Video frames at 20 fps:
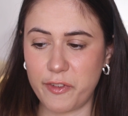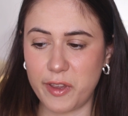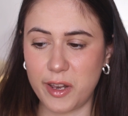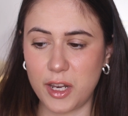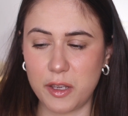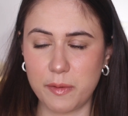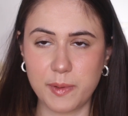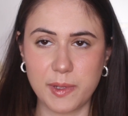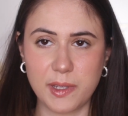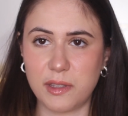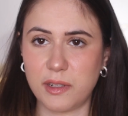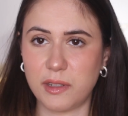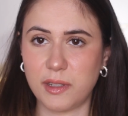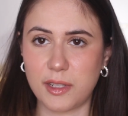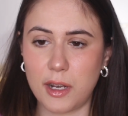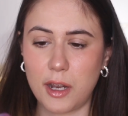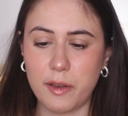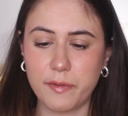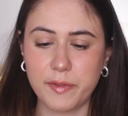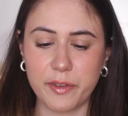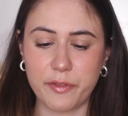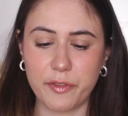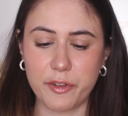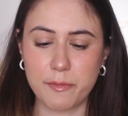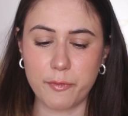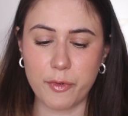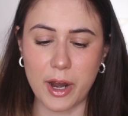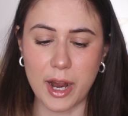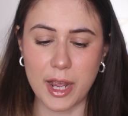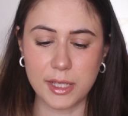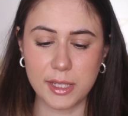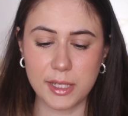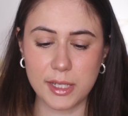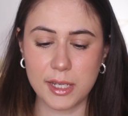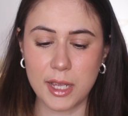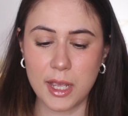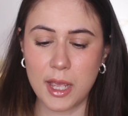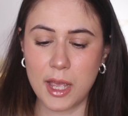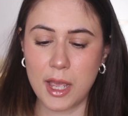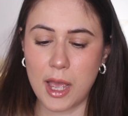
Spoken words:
Philips. There's a lot of different brands.